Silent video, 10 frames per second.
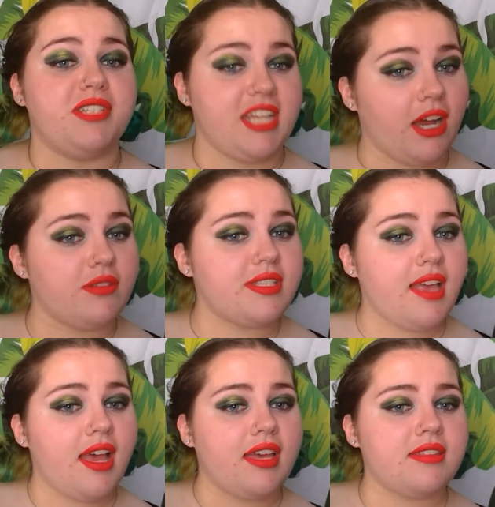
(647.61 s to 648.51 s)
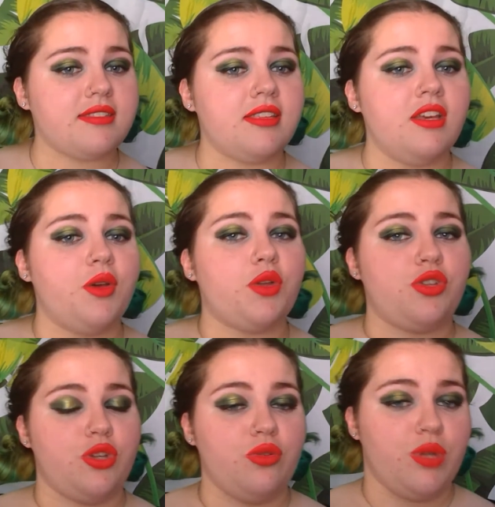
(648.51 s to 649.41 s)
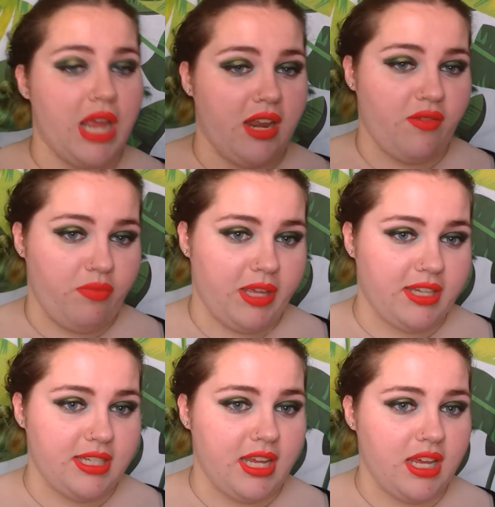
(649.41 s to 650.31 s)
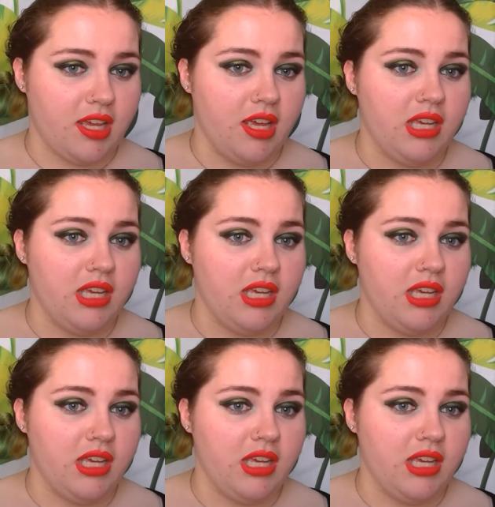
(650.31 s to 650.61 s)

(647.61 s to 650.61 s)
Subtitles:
downsides to native planting,